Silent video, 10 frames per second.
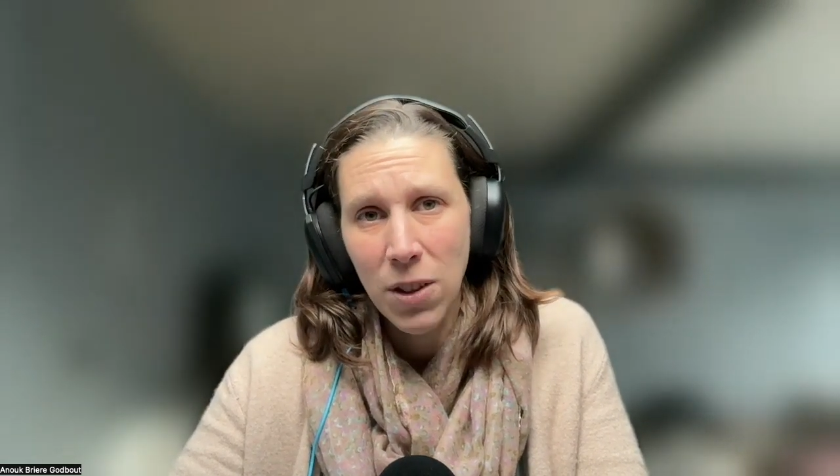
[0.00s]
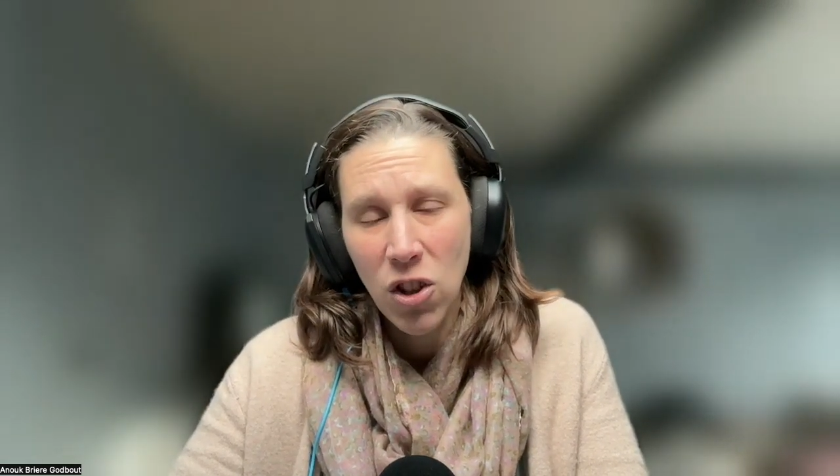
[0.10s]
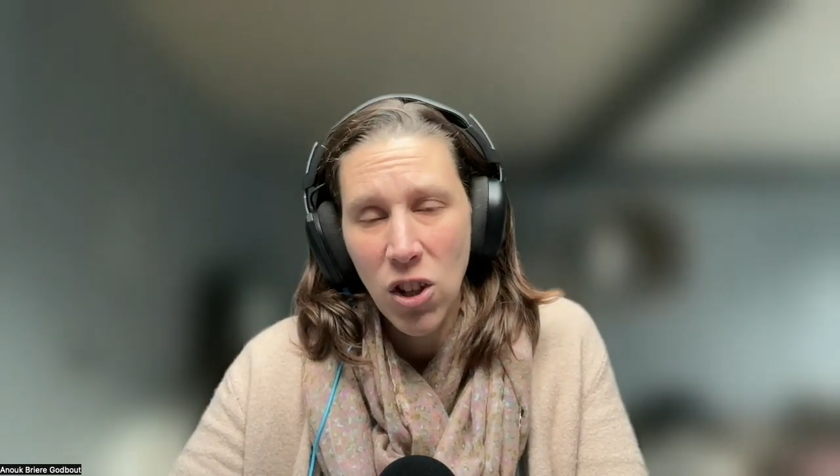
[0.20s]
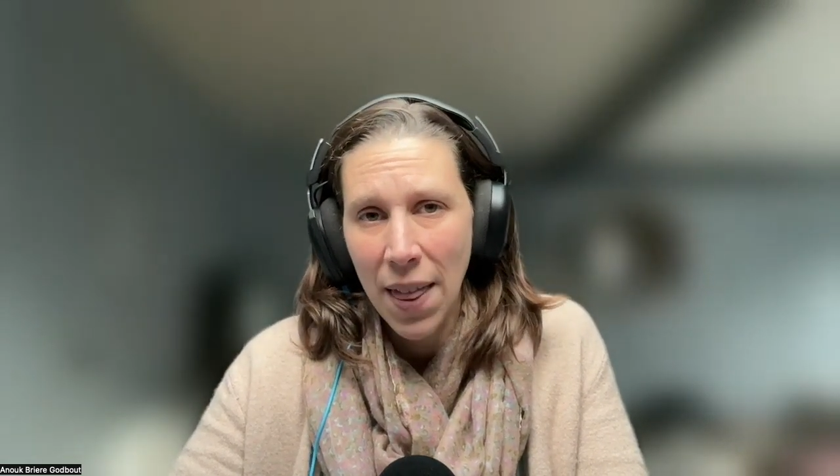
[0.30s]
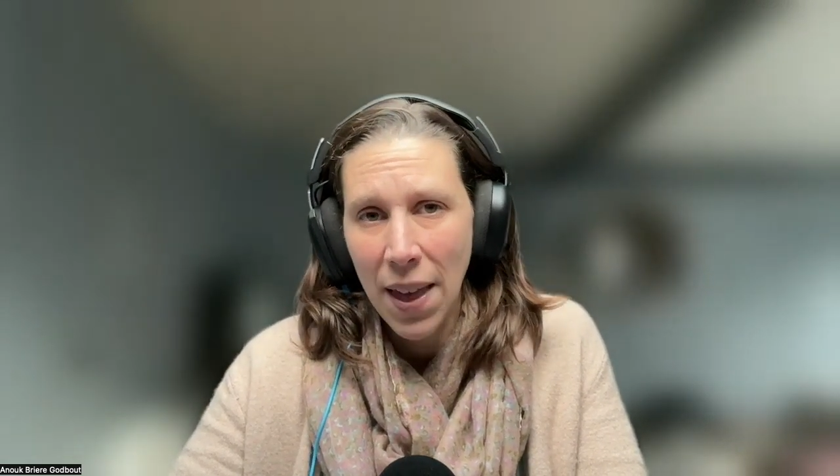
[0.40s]

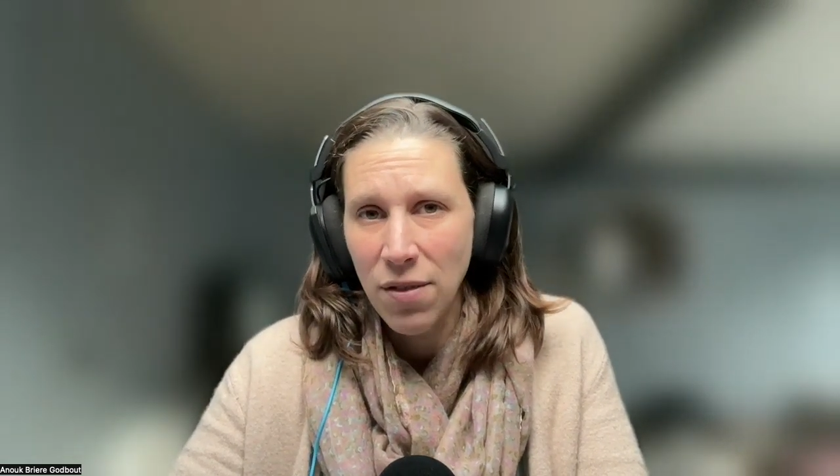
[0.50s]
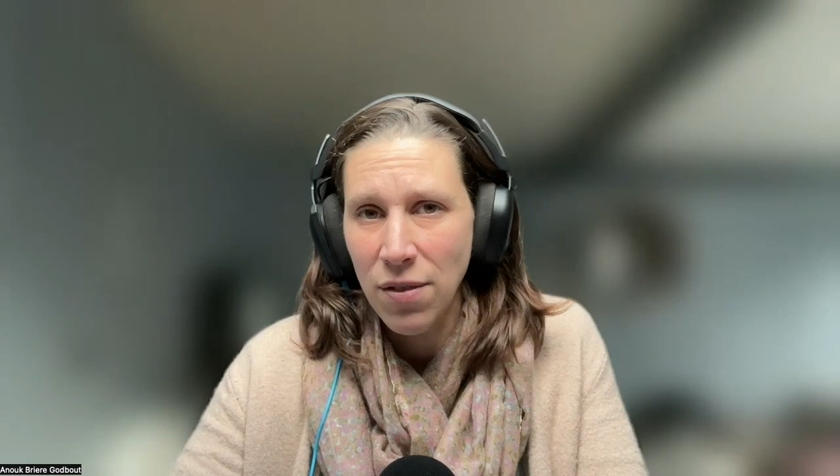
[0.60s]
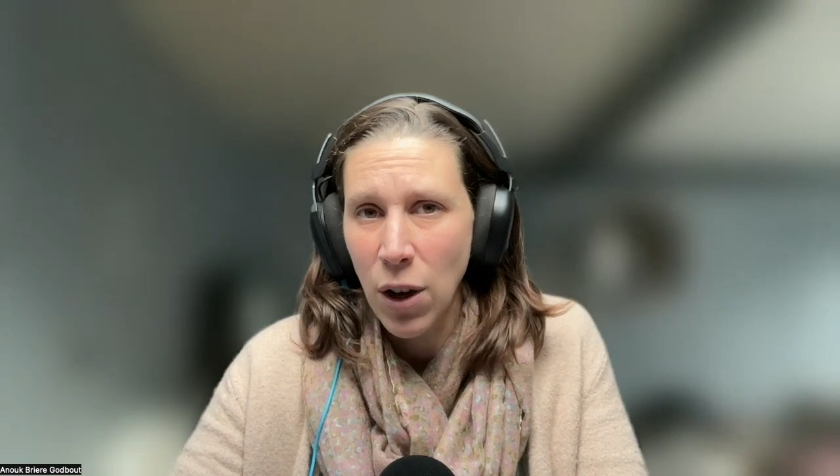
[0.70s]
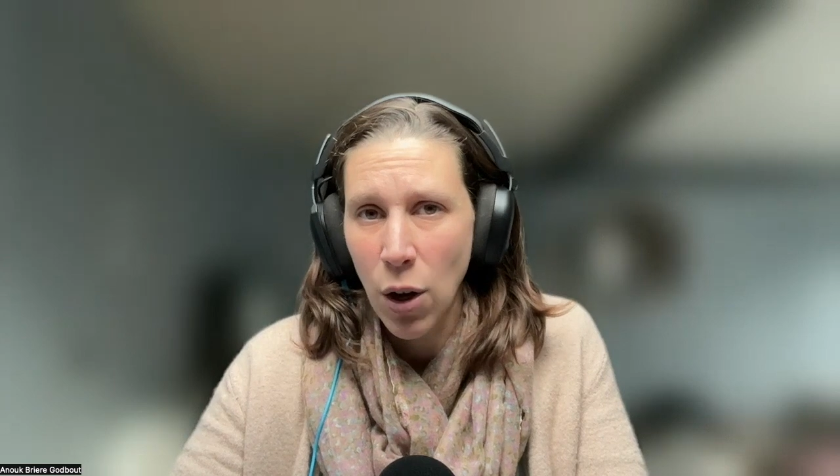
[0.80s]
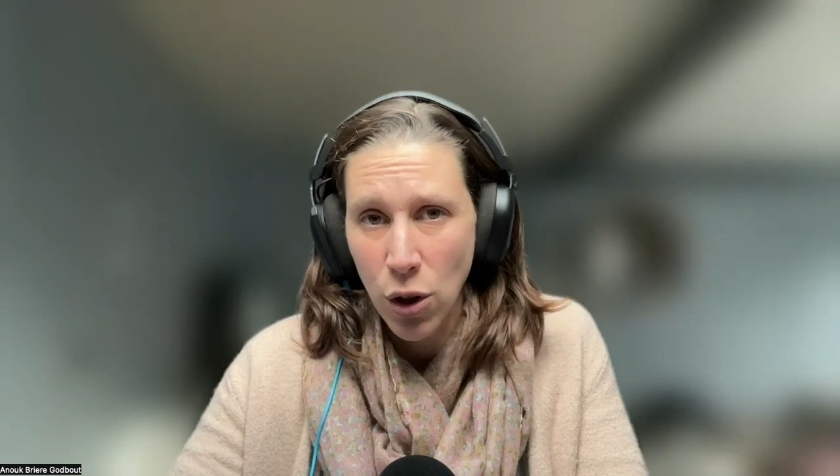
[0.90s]
chat
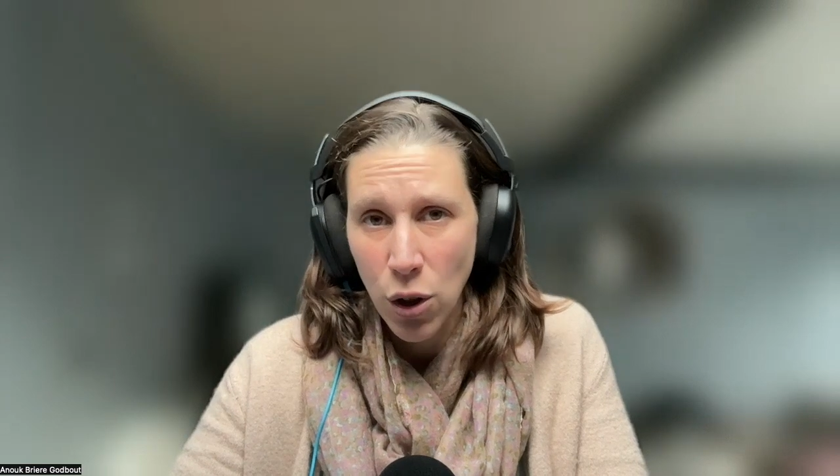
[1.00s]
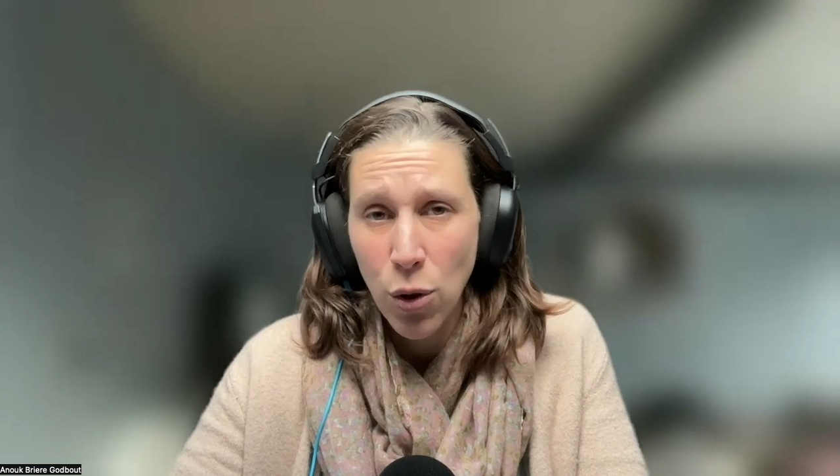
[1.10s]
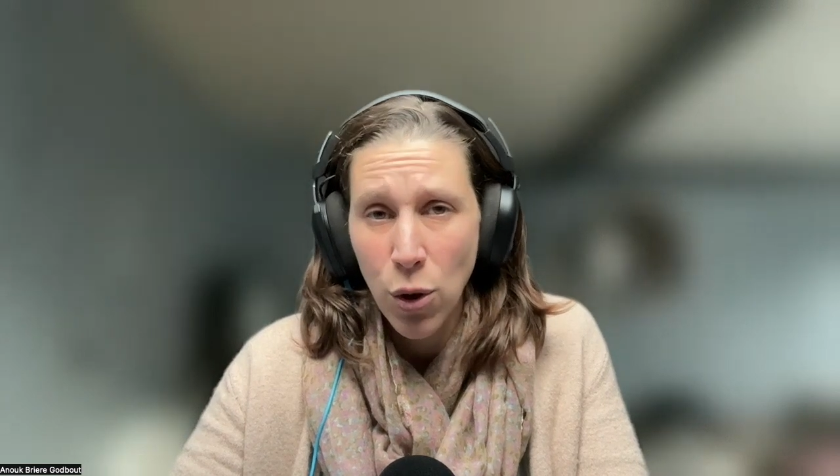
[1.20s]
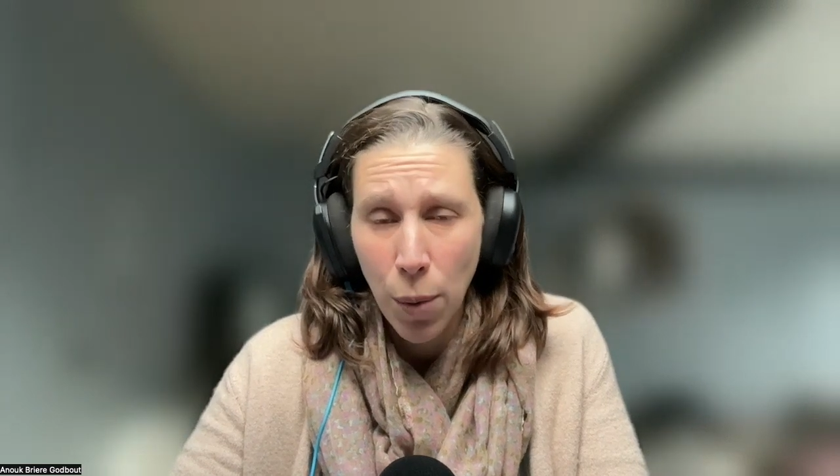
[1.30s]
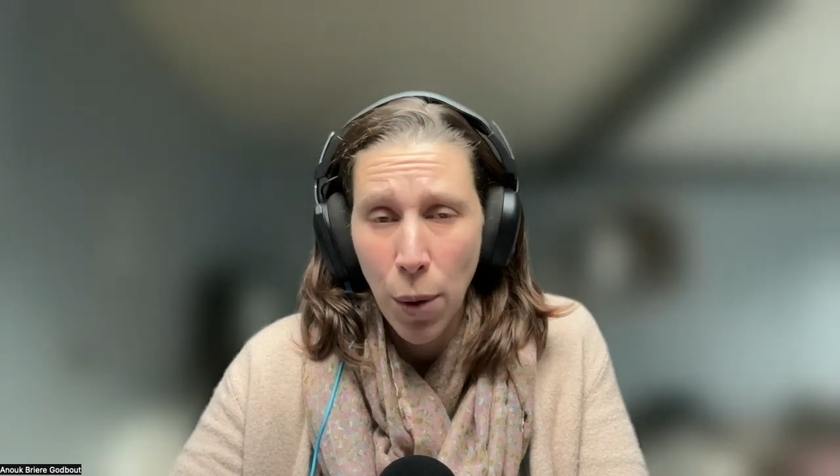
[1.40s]
and audio
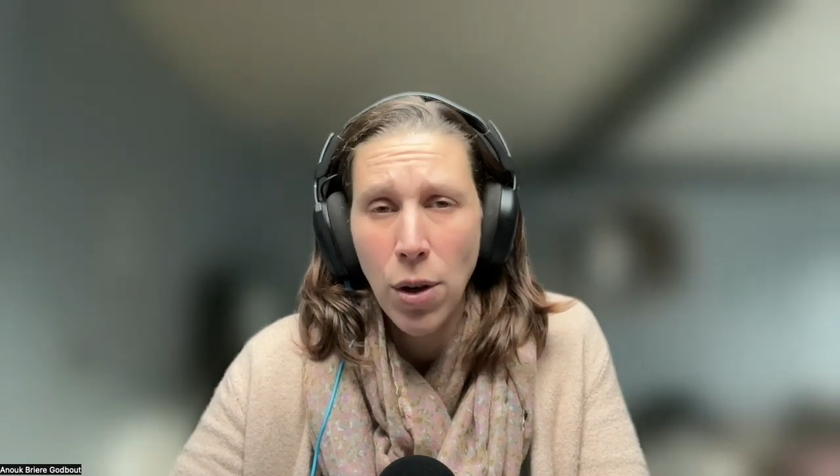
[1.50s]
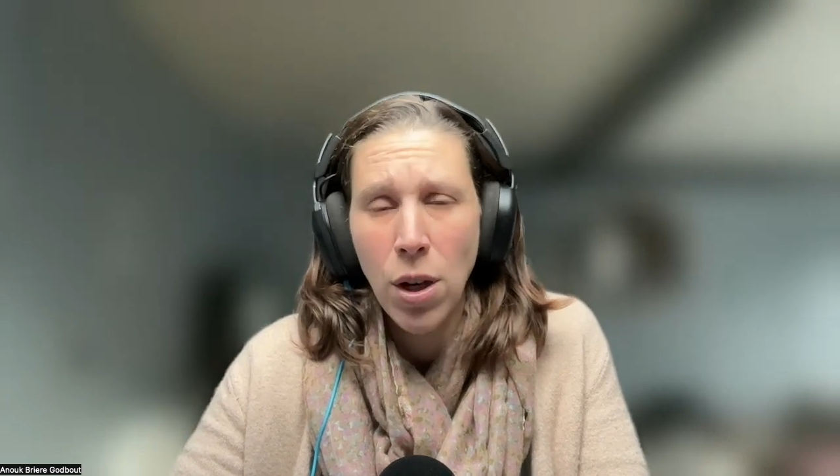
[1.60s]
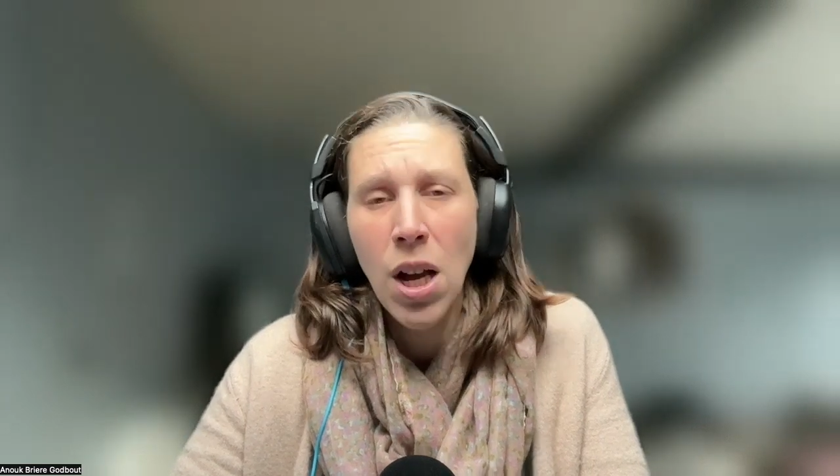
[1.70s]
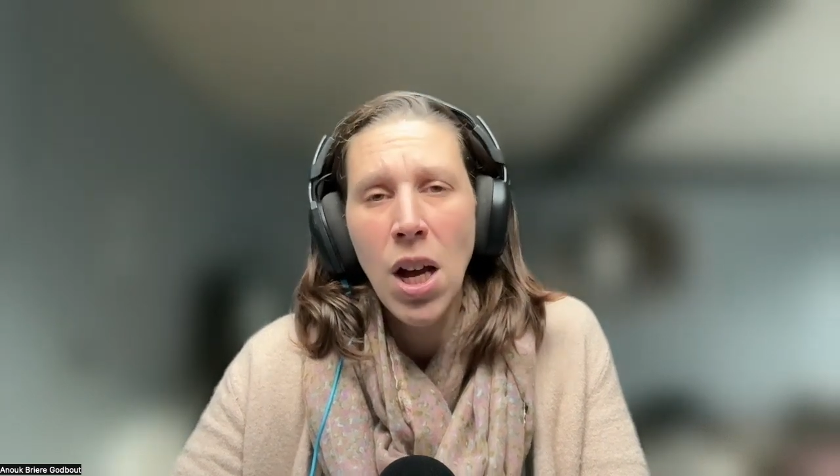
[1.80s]
support